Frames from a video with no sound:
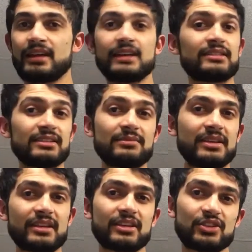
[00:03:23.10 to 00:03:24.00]
it doesn't
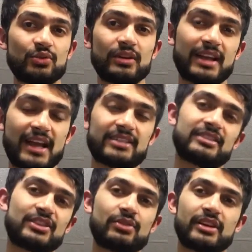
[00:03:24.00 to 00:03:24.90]
mean that you will
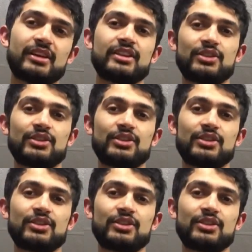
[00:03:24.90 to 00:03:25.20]
actually do it.